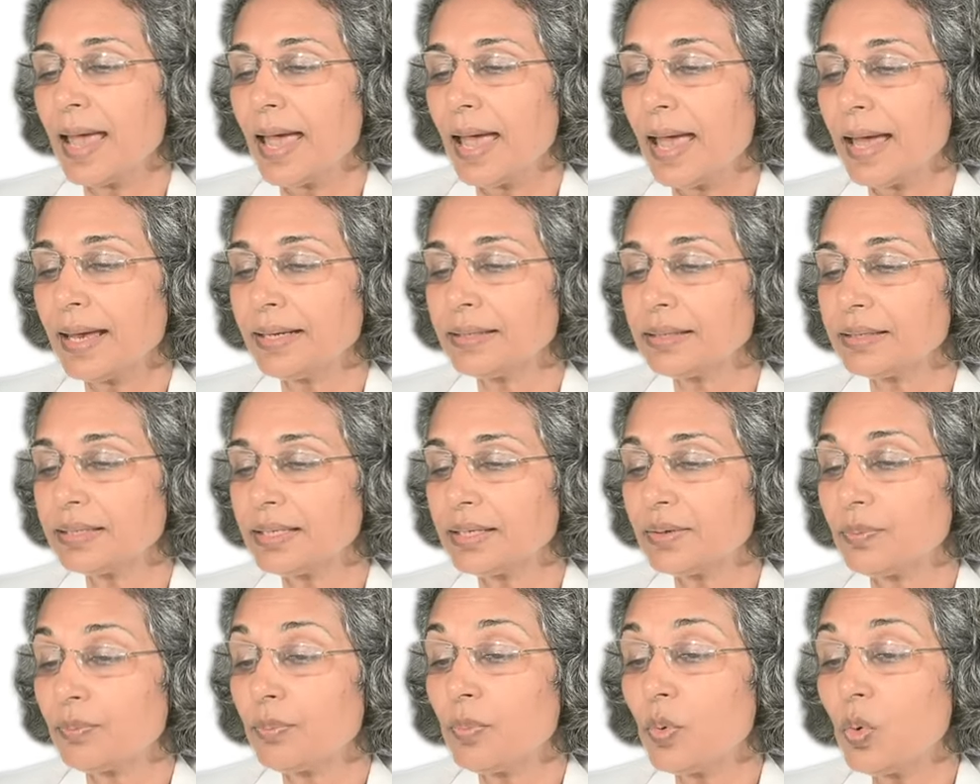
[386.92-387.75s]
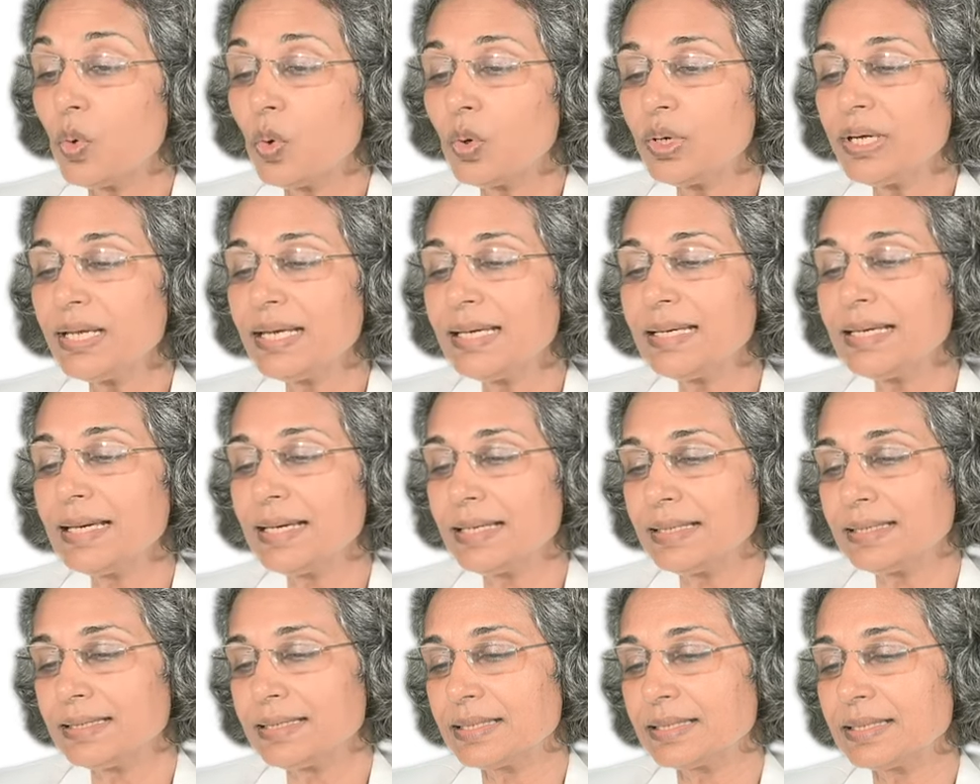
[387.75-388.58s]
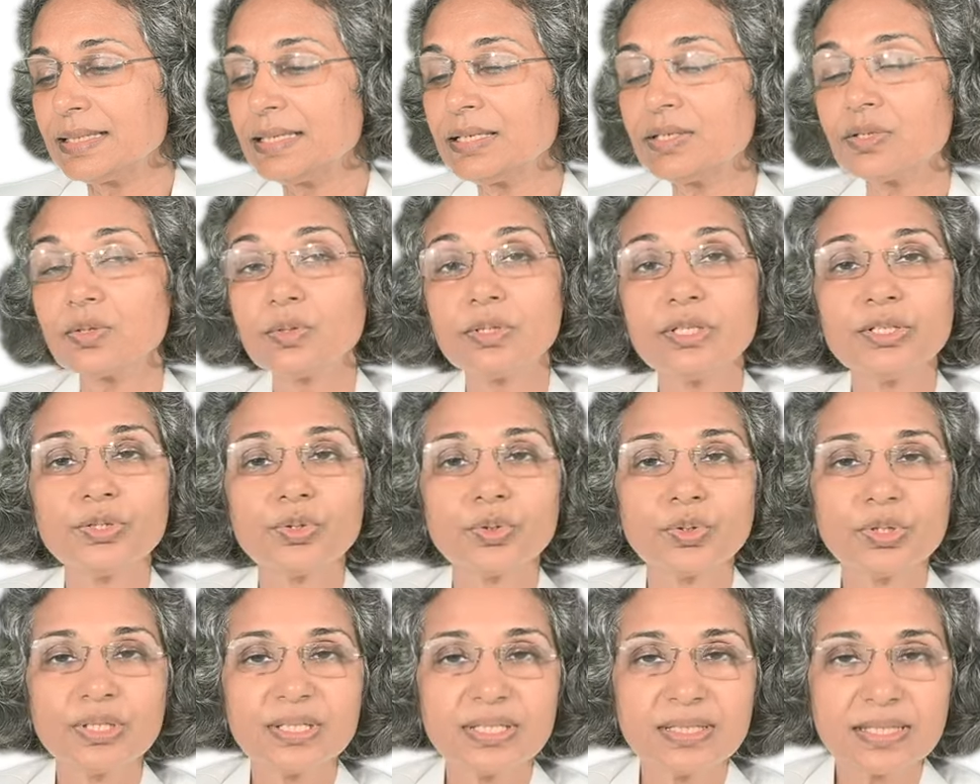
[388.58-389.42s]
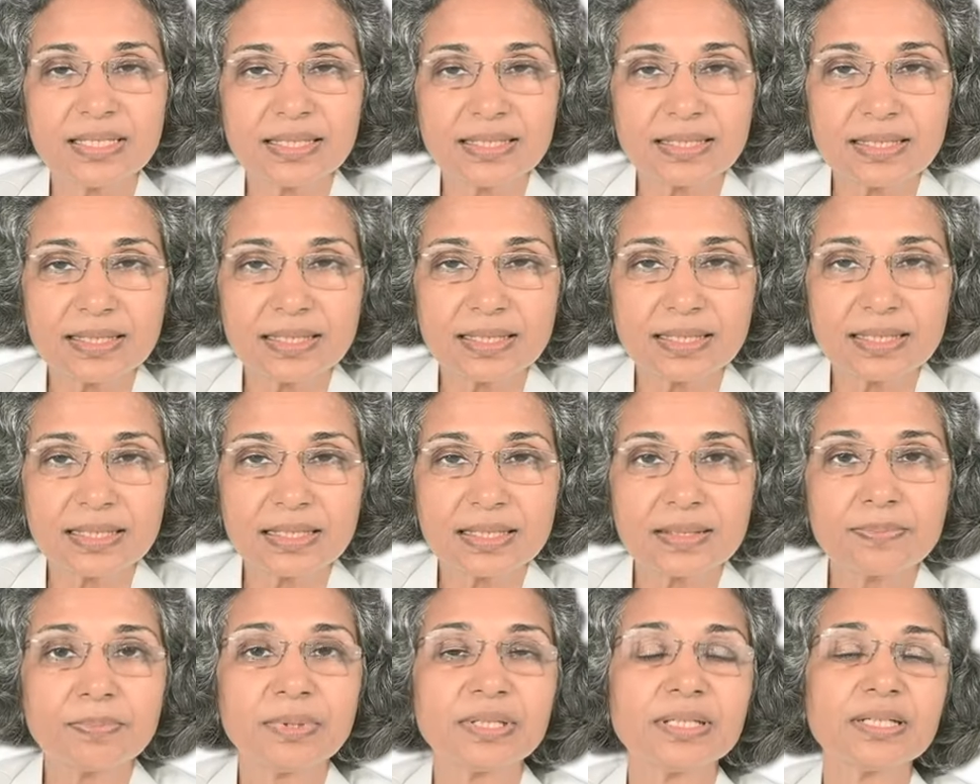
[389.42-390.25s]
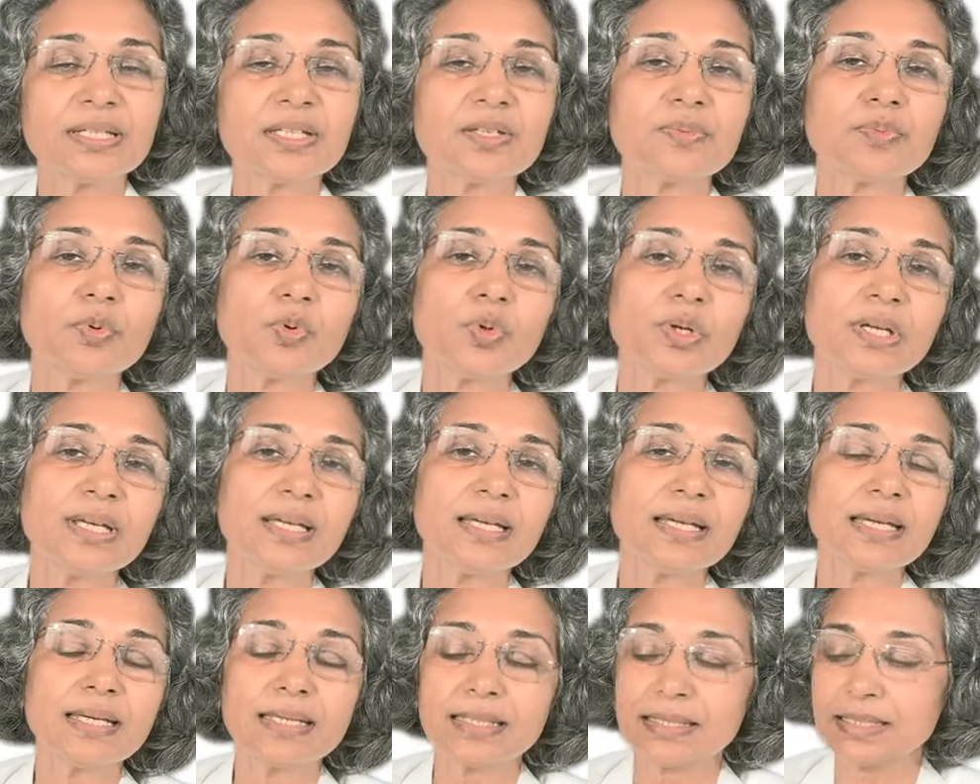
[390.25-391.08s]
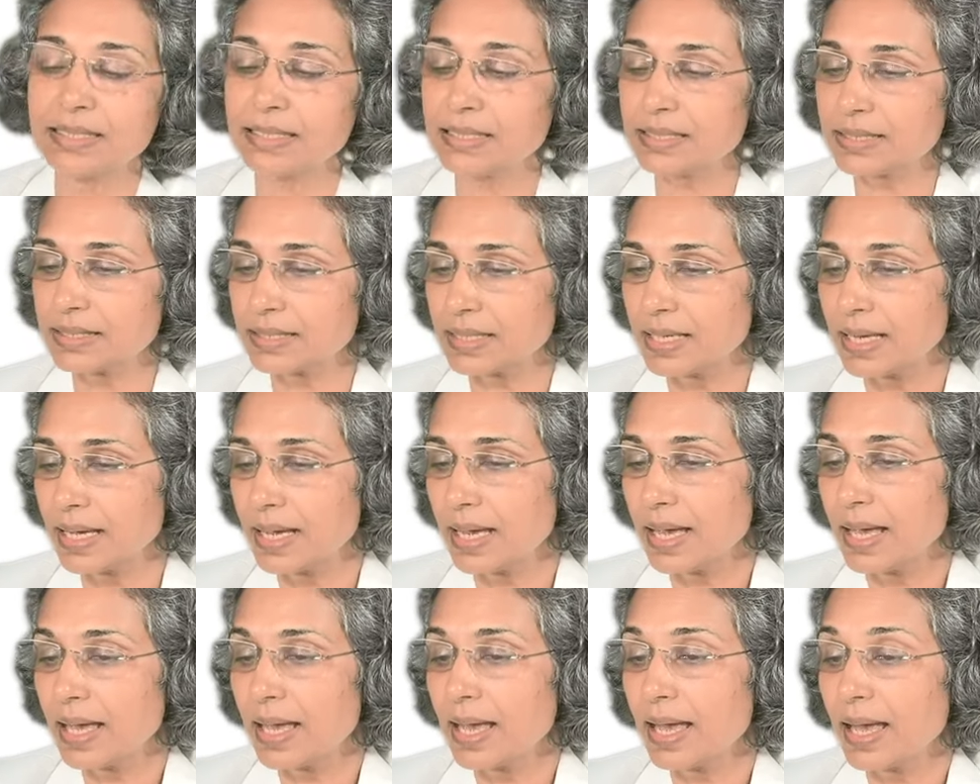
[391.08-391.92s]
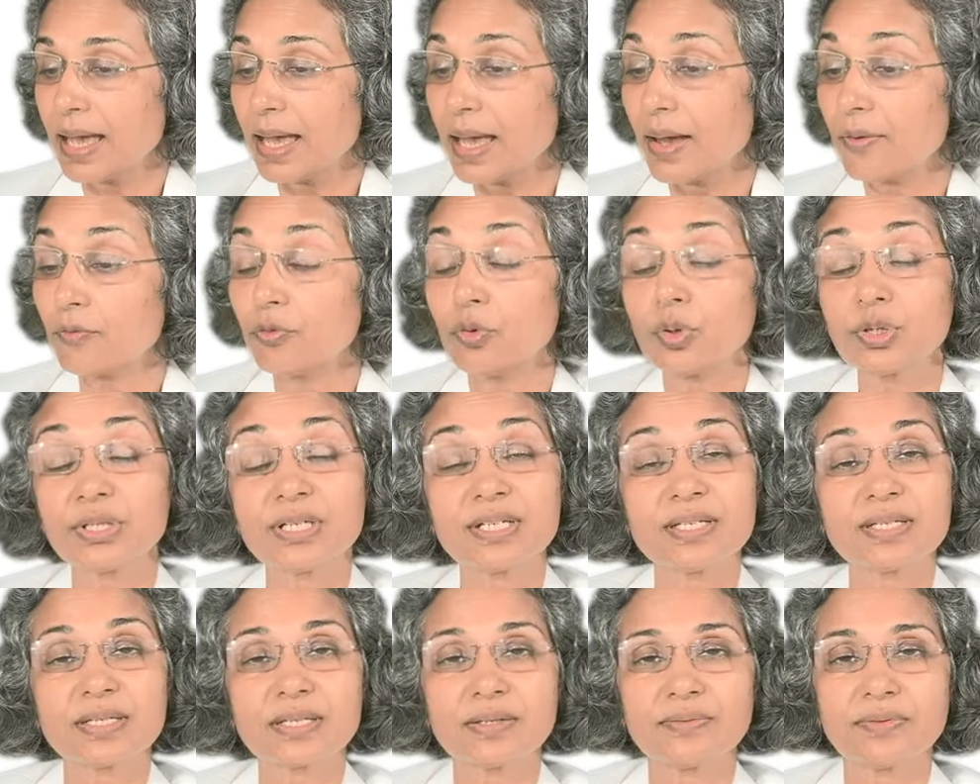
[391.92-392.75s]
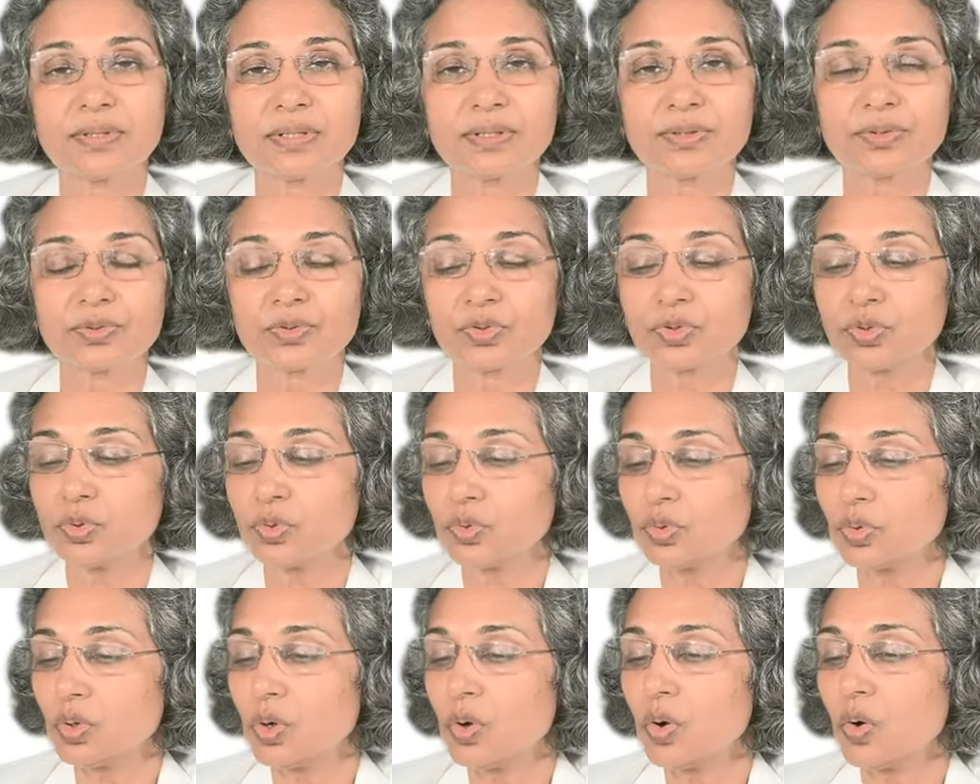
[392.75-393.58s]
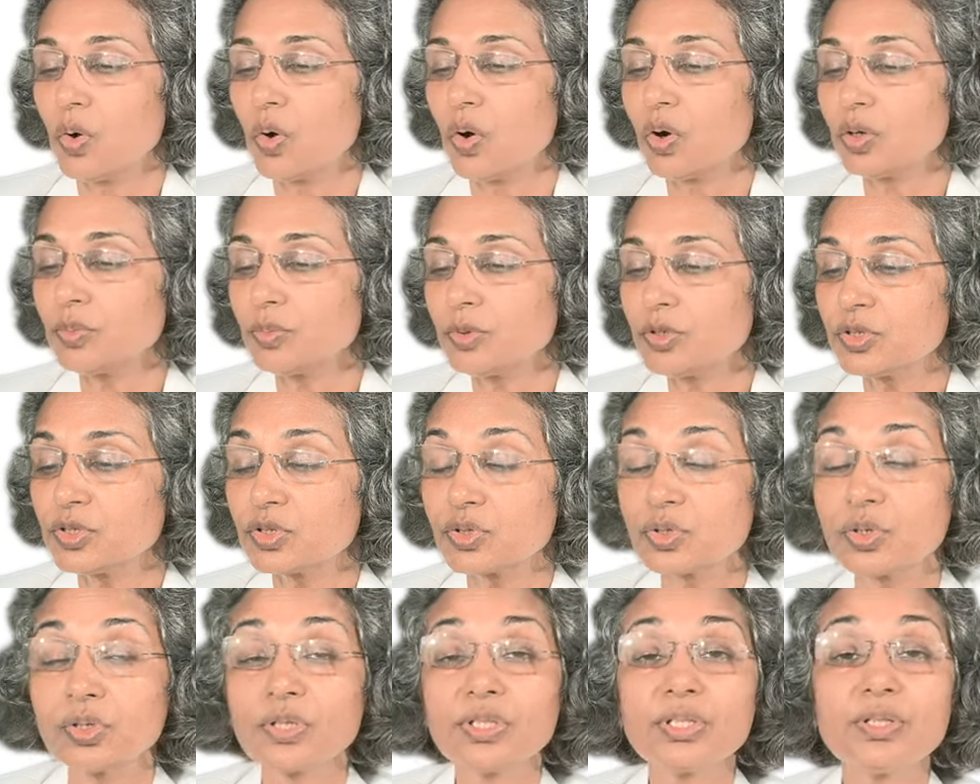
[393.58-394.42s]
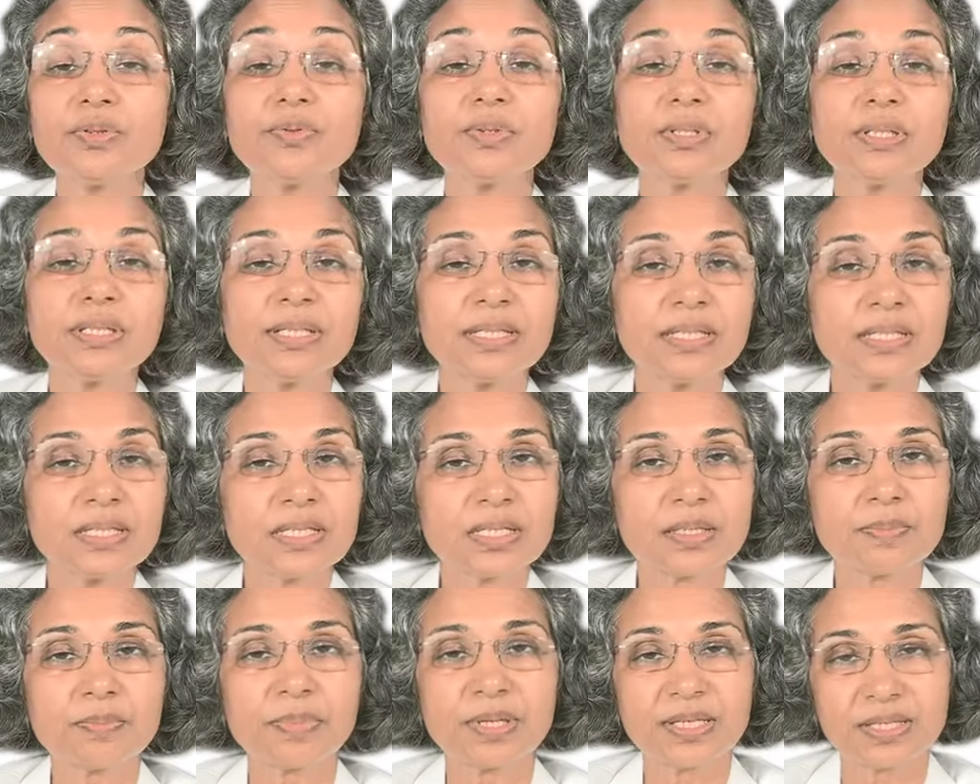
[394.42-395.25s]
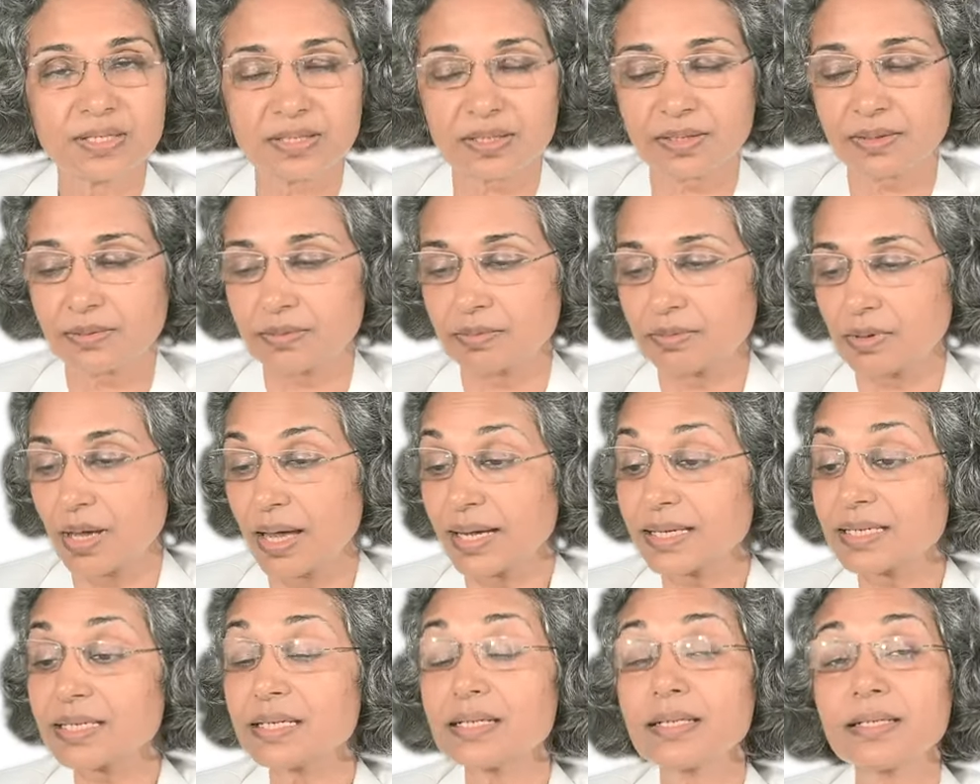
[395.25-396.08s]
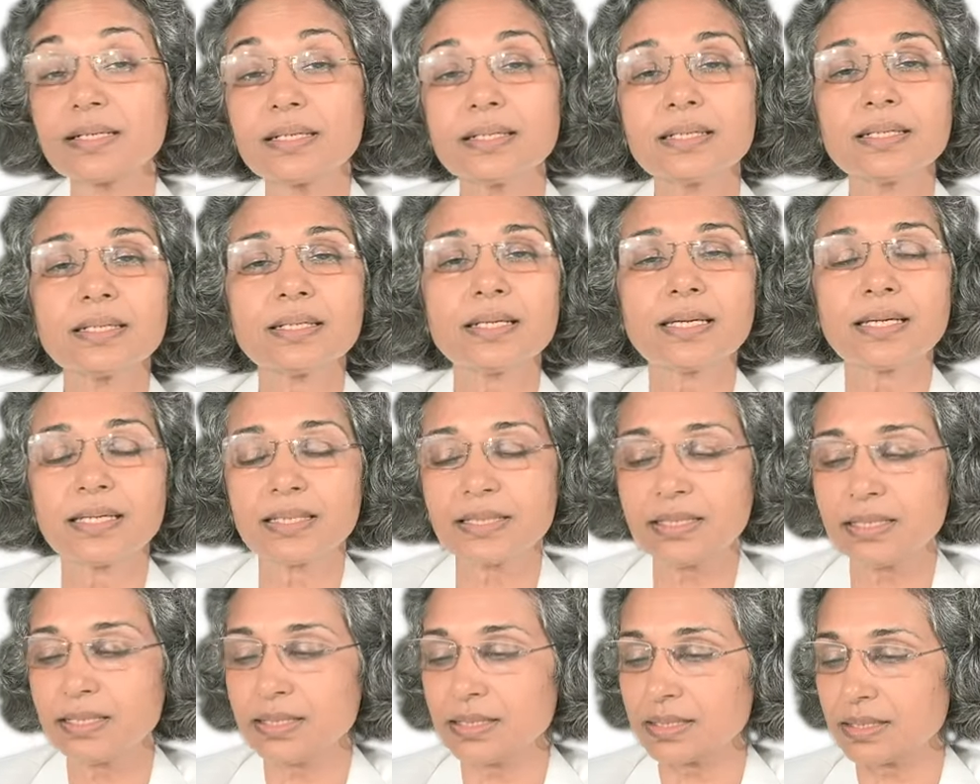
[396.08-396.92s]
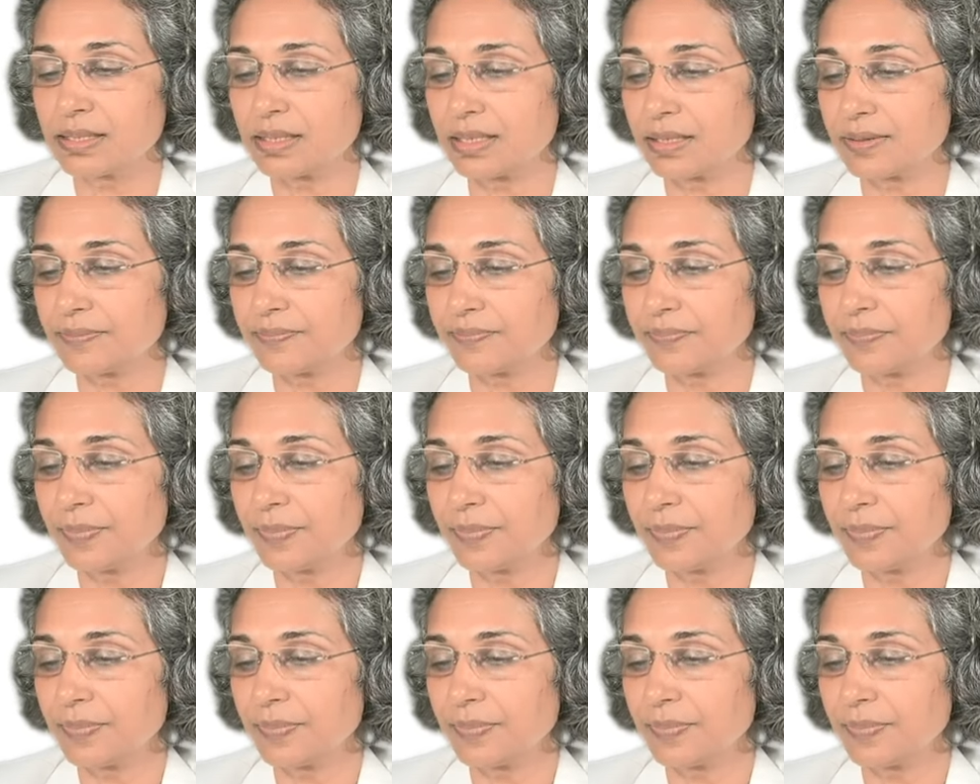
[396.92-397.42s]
And body age, he is only 26 years, but his body age is 47. So, almost 21 years plus accelerated aging is there.